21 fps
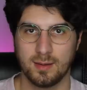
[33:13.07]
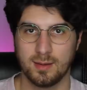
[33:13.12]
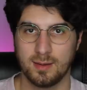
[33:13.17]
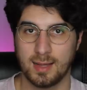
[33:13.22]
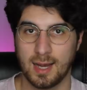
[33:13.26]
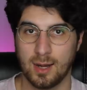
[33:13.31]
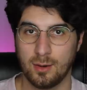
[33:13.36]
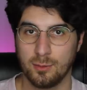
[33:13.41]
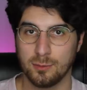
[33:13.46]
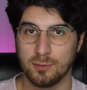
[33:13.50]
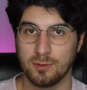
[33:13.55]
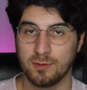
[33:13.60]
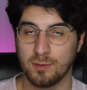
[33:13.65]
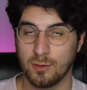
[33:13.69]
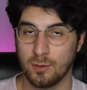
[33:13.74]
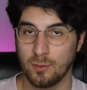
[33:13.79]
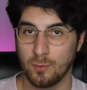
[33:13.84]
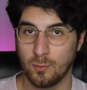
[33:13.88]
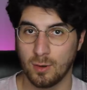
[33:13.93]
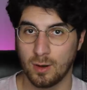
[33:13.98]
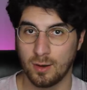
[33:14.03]
Now,
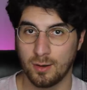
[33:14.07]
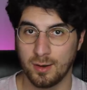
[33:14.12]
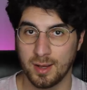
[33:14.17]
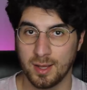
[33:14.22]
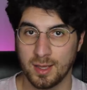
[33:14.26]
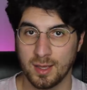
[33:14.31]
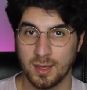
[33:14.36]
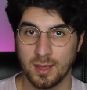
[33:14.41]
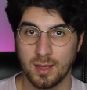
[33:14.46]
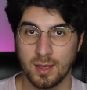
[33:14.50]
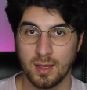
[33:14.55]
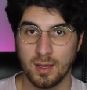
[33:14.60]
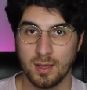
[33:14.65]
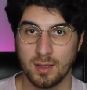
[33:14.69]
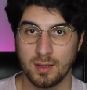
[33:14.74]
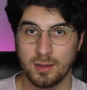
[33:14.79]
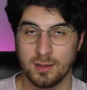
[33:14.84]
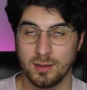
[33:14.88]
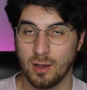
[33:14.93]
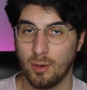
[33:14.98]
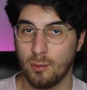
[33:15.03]
don't worry.
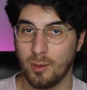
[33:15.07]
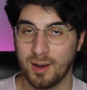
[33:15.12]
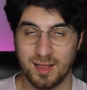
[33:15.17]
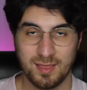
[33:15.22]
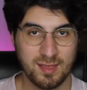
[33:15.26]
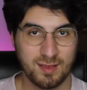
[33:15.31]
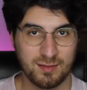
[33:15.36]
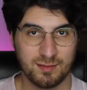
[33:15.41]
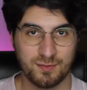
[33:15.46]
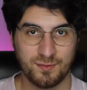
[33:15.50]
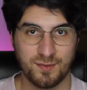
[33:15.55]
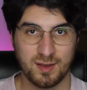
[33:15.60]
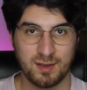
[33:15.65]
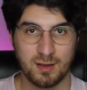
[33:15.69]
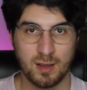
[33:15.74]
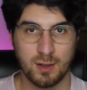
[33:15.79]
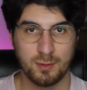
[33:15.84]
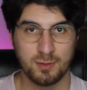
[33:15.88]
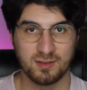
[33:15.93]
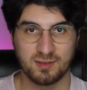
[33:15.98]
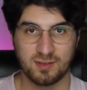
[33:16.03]
No one in this
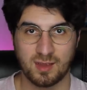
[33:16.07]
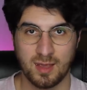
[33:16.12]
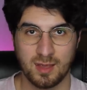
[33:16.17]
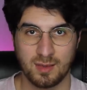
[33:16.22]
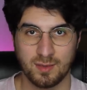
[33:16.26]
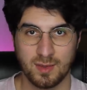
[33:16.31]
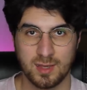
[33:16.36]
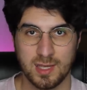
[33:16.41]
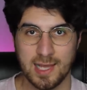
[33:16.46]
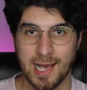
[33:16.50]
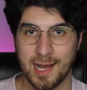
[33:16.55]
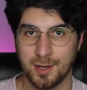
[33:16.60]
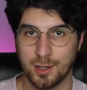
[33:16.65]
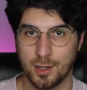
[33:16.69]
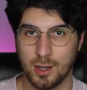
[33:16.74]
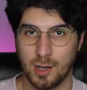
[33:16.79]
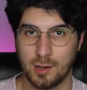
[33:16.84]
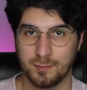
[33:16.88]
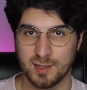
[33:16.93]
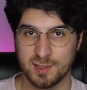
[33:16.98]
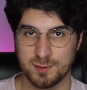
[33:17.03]
video is saying that
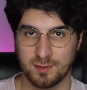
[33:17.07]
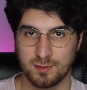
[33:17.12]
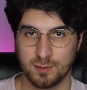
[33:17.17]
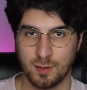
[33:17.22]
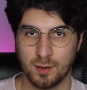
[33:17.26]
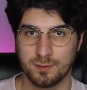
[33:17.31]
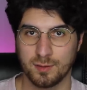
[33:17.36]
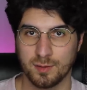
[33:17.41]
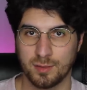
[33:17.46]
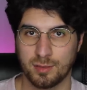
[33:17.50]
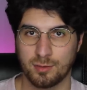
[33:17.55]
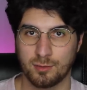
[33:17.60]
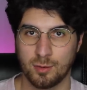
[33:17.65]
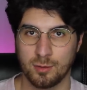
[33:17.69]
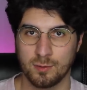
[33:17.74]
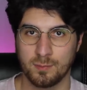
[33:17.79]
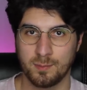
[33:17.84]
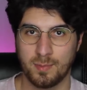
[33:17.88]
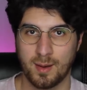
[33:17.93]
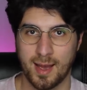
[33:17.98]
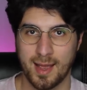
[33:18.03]
Yanukovych was
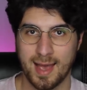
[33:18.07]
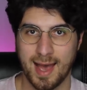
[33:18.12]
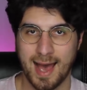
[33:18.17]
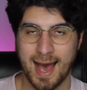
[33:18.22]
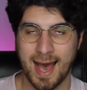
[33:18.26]
overthrown by